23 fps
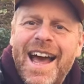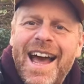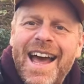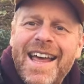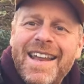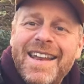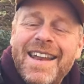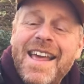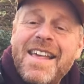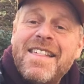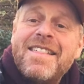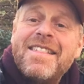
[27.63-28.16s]

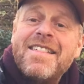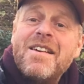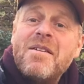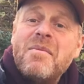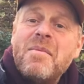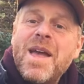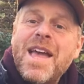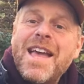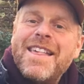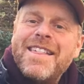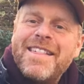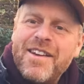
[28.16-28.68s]
And there's some
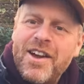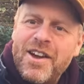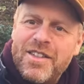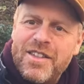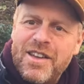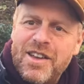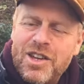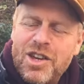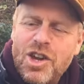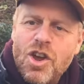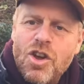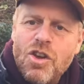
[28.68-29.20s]

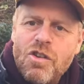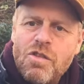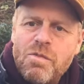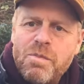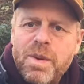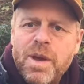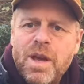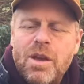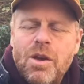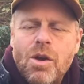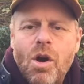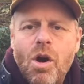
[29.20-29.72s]
exciting news
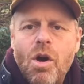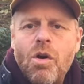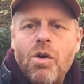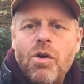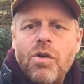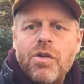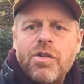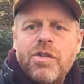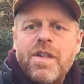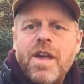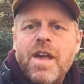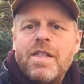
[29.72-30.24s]

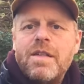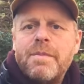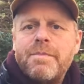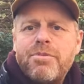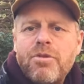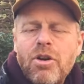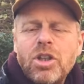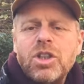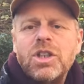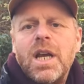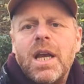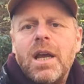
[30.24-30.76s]
because there's a
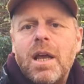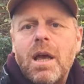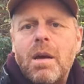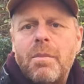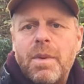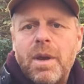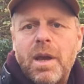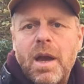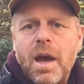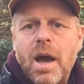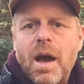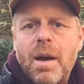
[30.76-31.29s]
project
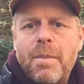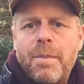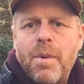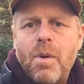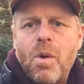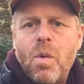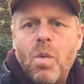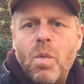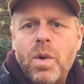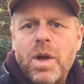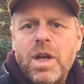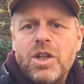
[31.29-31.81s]
coming up
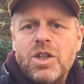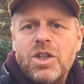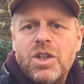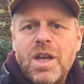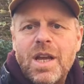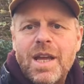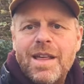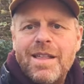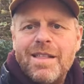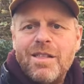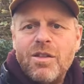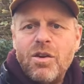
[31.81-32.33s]
which
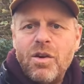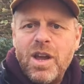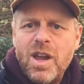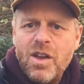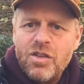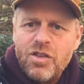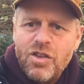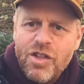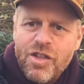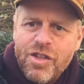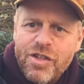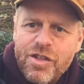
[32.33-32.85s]
is looking
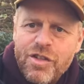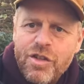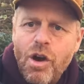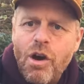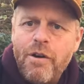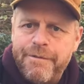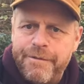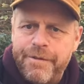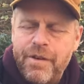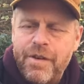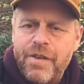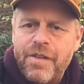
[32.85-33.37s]
to
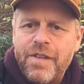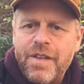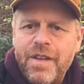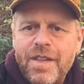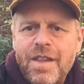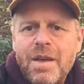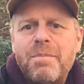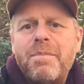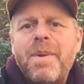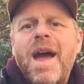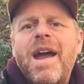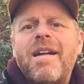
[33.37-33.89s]
soften
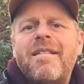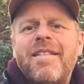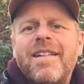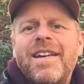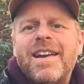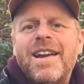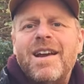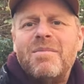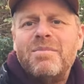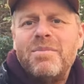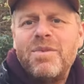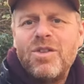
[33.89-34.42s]
the
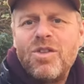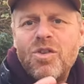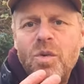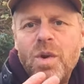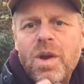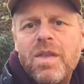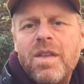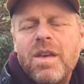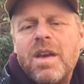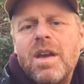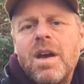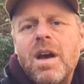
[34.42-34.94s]
barrier
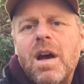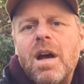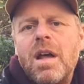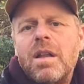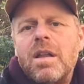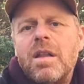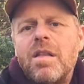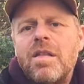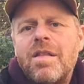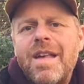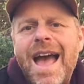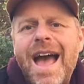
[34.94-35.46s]
between the
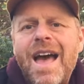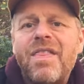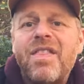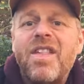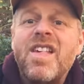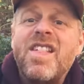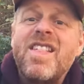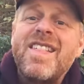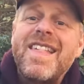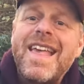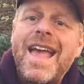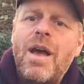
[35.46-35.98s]
gardens and the
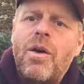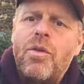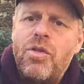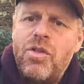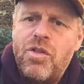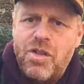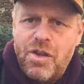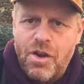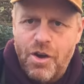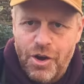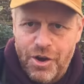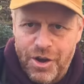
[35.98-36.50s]
South
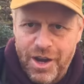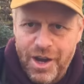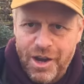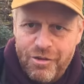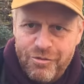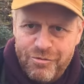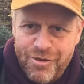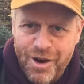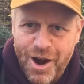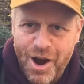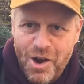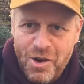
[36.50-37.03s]
Circular
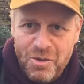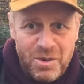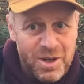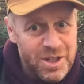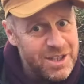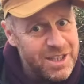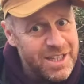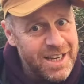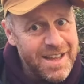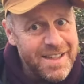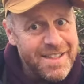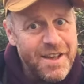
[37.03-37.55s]
Road,
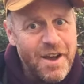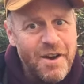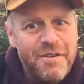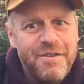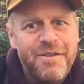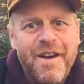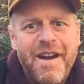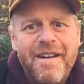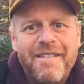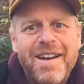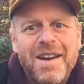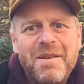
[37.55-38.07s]
which is a
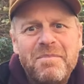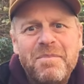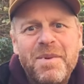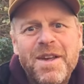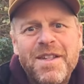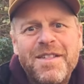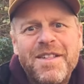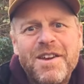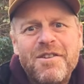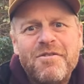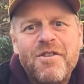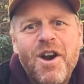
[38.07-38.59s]
very
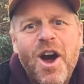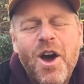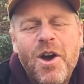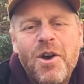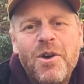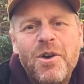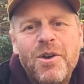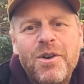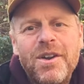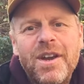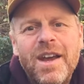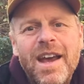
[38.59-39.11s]
busy
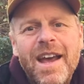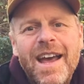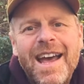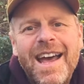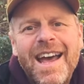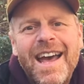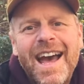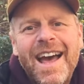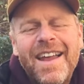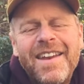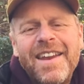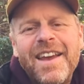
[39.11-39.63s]
road.
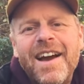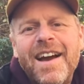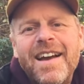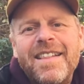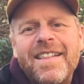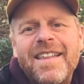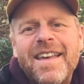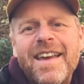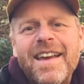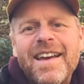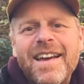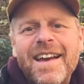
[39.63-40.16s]
And the
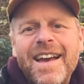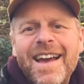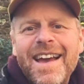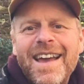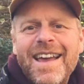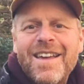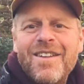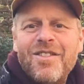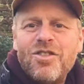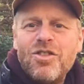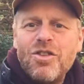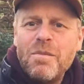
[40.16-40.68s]
idea
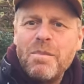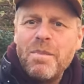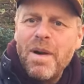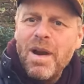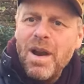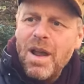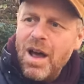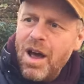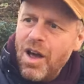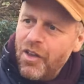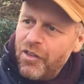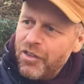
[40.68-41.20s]
is to
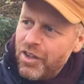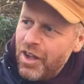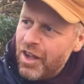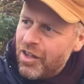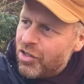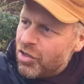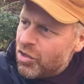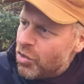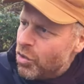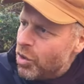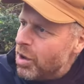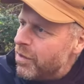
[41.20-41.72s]
plant a
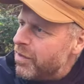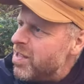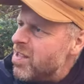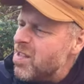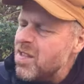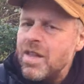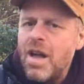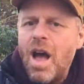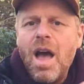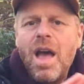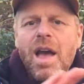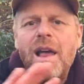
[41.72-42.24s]
sort of
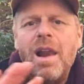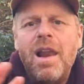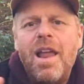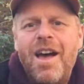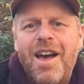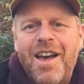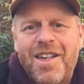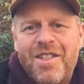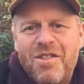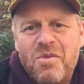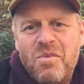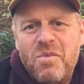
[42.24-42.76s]

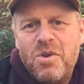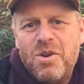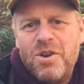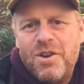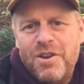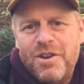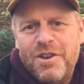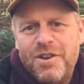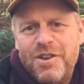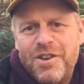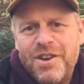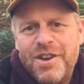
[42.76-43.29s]
stylized
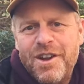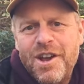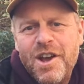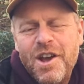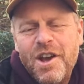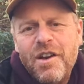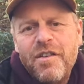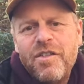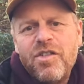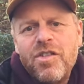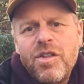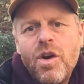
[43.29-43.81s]
woodland
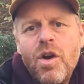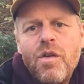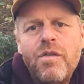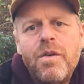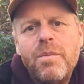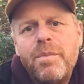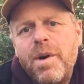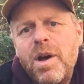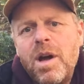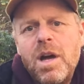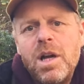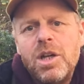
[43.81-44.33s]
of silver
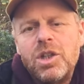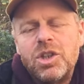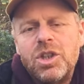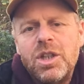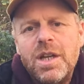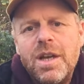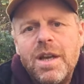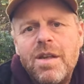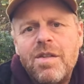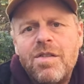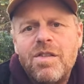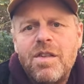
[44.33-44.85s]

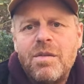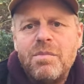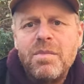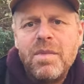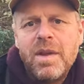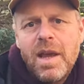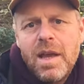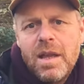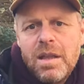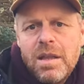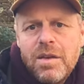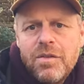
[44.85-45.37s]
birches, some
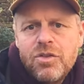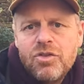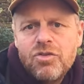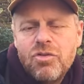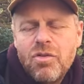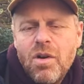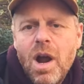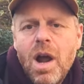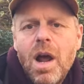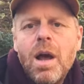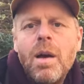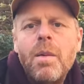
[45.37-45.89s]
native
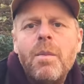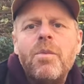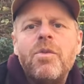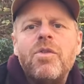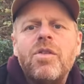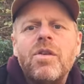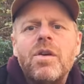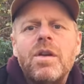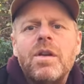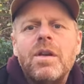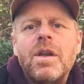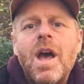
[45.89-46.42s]

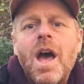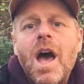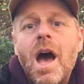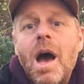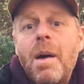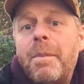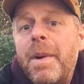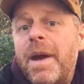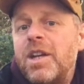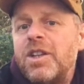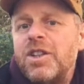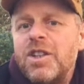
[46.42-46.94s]
shrubs and
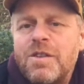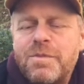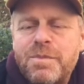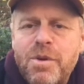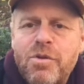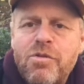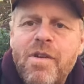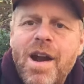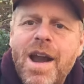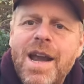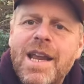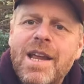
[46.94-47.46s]
herbaceous
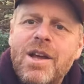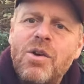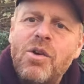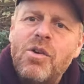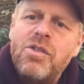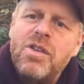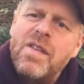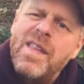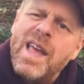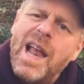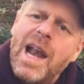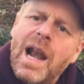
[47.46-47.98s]

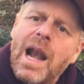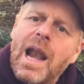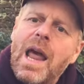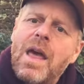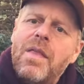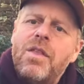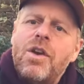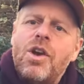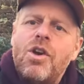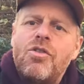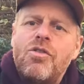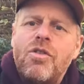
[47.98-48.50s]
perennials, and then let
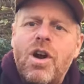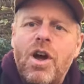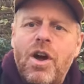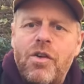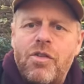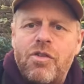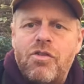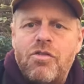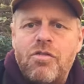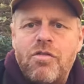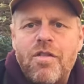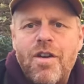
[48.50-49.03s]
the
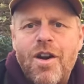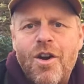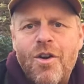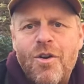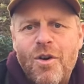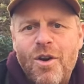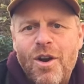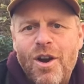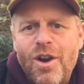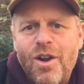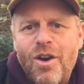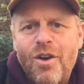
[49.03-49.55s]
grass grow
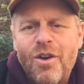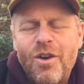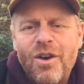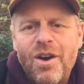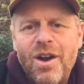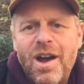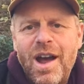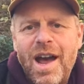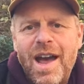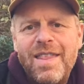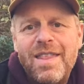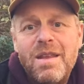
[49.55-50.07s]

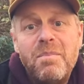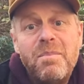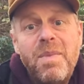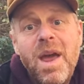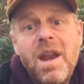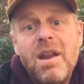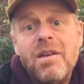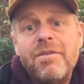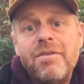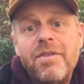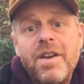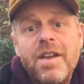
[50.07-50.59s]
longer. And the
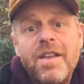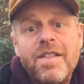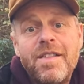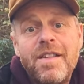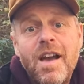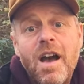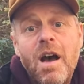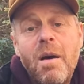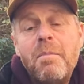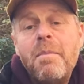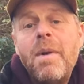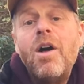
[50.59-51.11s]
benefits
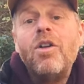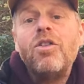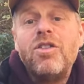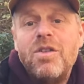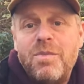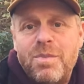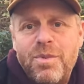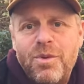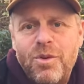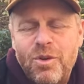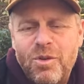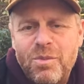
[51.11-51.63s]
are
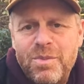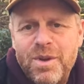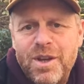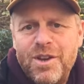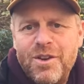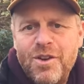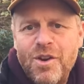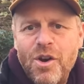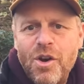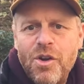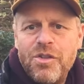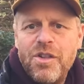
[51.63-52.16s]
multiple
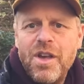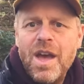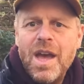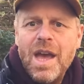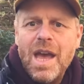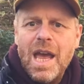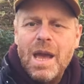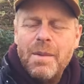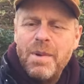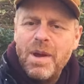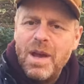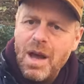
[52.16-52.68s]
because
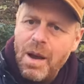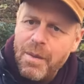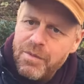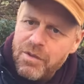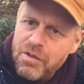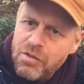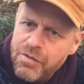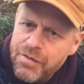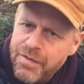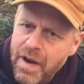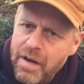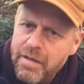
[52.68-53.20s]
it becomes
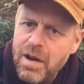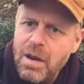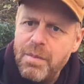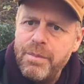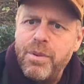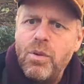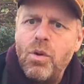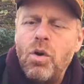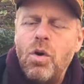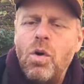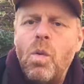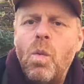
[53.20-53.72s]
a very
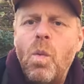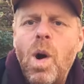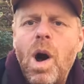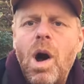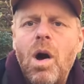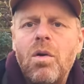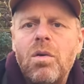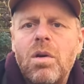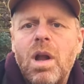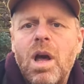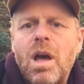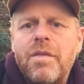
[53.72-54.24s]
important
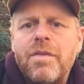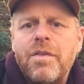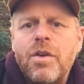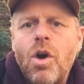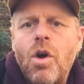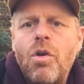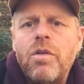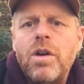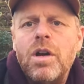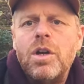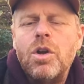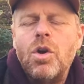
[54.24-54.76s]
wildlife
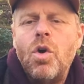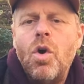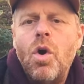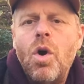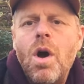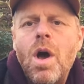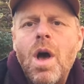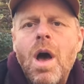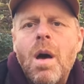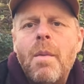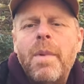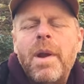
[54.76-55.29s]
corridor,
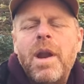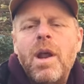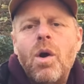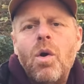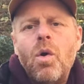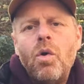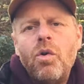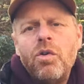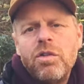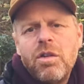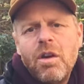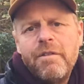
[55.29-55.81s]
but it
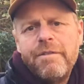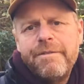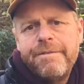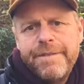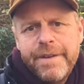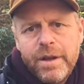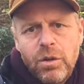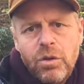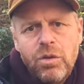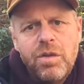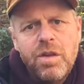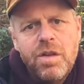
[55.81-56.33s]
also
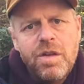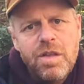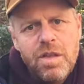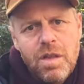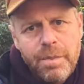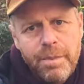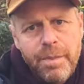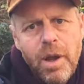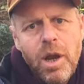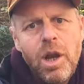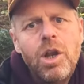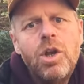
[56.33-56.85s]
filters
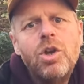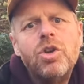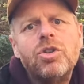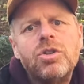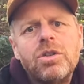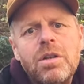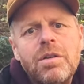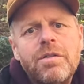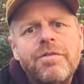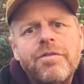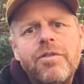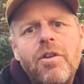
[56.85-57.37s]
the
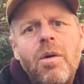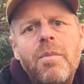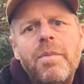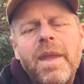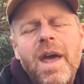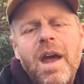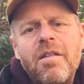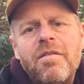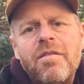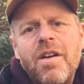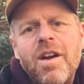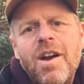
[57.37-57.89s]
pollution from
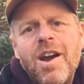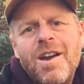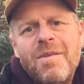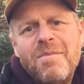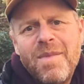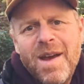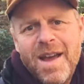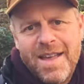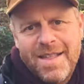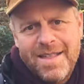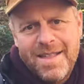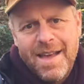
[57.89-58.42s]
that road,
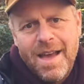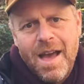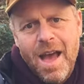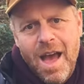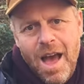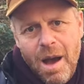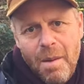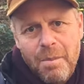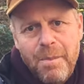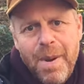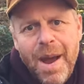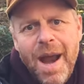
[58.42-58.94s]
makes a
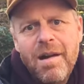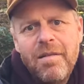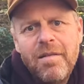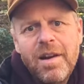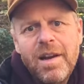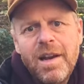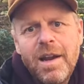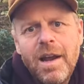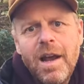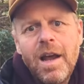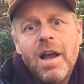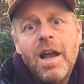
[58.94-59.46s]

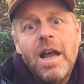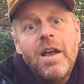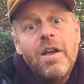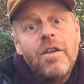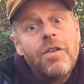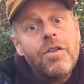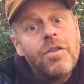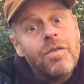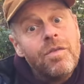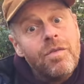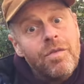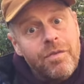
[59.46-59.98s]
barrier
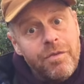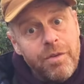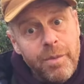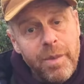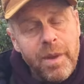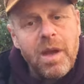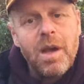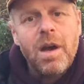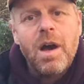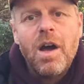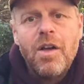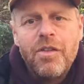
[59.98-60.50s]
from
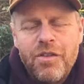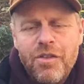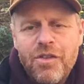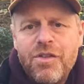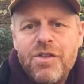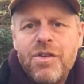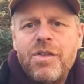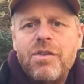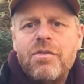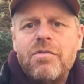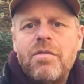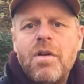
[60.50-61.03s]
the gardens
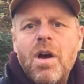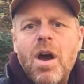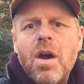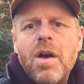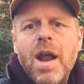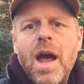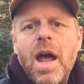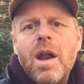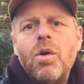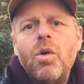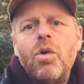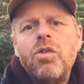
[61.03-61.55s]
to the road,
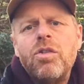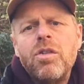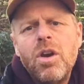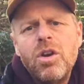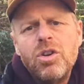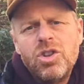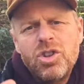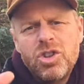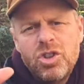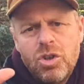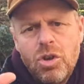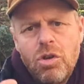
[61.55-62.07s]
and
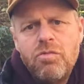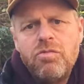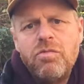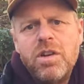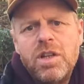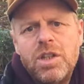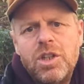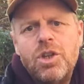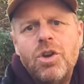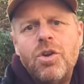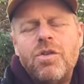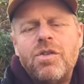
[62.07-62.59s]
also should
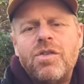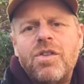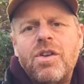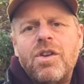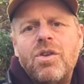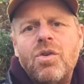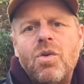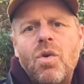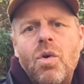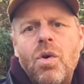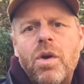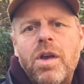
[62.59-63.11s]
reduce the
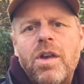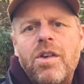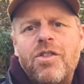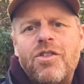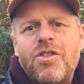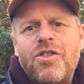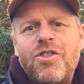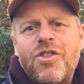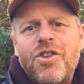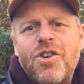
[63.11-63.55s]
noise